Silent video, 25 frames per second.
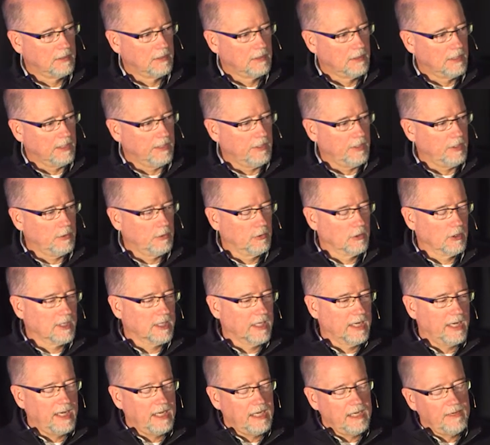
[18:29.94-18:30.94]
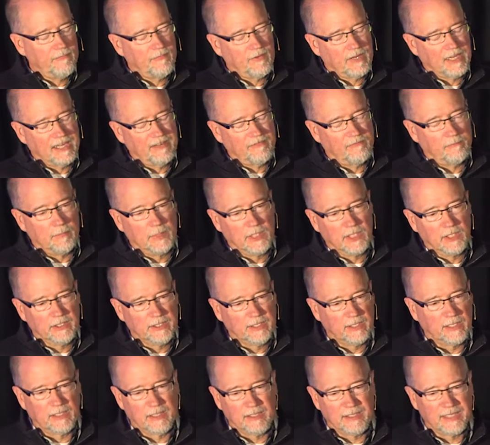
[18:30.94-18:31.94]
You look at 85
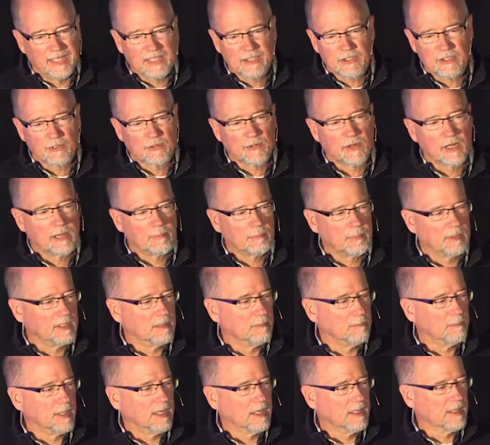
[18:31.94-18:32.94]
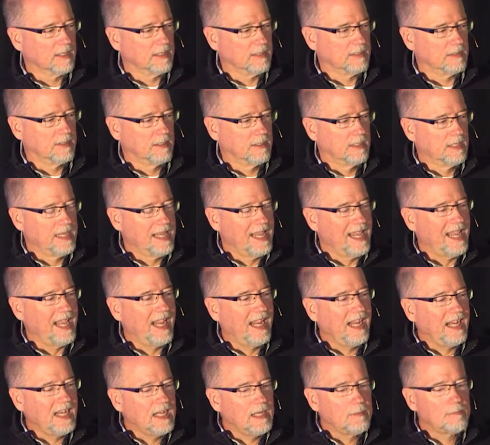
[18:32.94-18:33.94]
million, and that's a drop in the bucket.
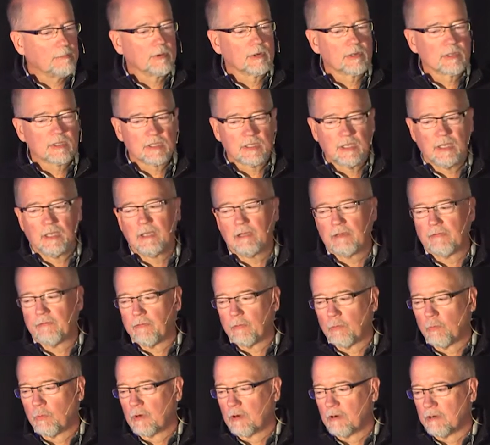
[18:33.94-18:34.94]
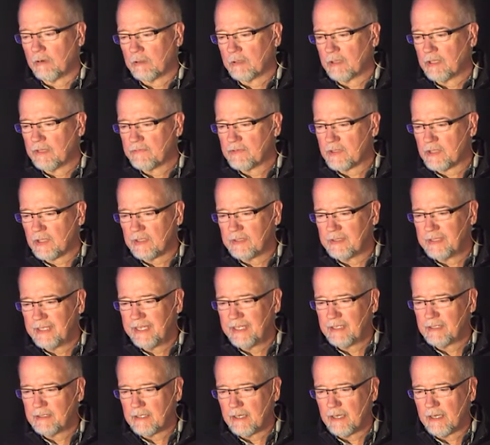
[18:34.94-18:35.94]
80% of the world lives on
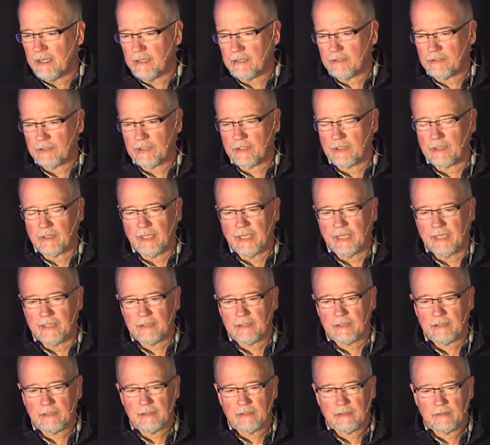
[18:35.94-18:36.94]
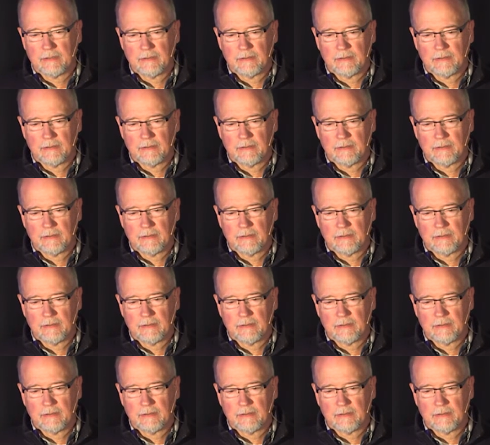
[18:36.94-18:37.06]
$10 or less.